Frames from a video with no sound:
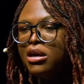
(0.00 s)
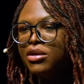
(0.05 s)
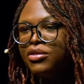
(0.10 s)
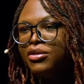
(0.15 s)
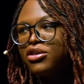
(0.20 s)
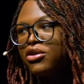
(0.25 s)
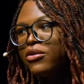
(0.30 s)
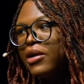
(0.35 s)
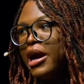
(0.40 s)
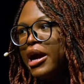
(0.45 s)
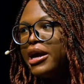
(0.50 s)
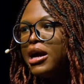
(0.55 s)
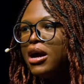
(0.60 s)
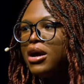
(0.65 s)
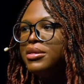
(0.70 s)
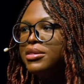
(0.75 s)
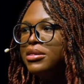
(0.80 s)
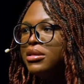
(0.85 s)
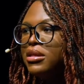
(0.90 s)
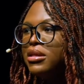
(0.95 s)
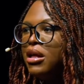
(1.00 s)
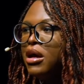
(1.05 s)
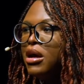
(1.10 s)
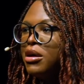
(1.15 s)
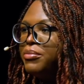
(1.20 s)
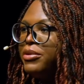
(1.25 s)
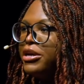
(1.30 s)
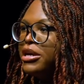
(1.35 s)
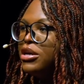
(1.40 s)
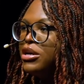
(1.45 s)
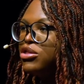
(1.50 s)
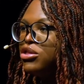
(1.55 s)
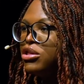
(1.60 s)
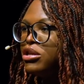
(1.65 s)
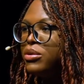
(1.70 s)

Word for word: this crack house in Long Beach,